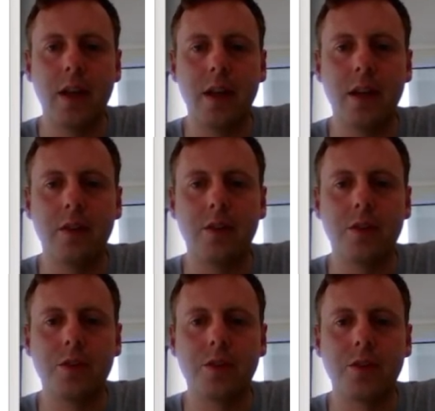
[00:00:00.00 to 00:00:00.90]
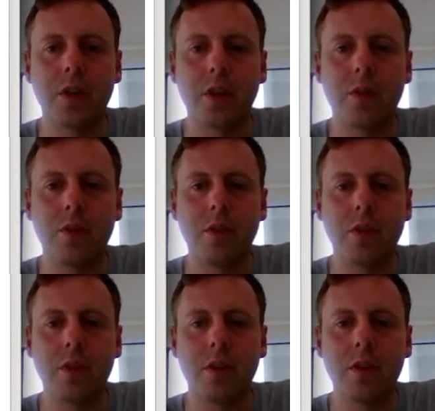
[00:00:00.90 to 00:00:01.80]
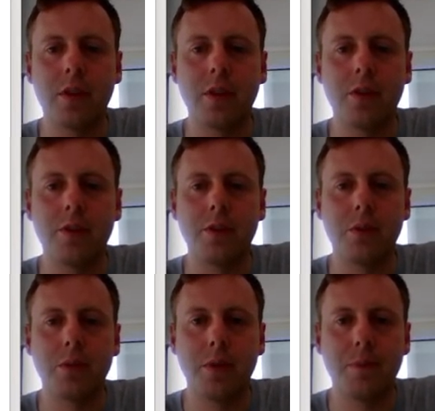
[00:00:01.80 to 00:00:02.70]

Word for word: and you can just click on download zip,